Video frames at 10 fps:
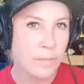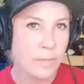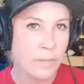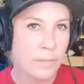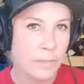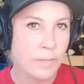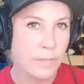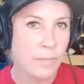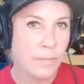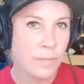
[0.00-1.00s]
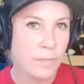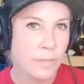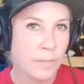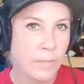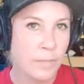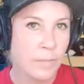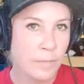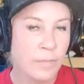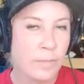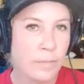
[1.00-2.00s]

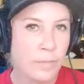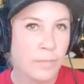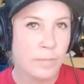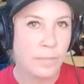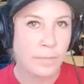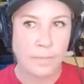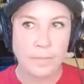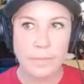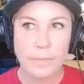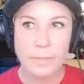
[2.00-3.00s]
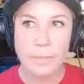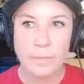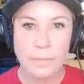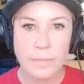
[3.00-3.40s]
No words are spoken by the person on screen.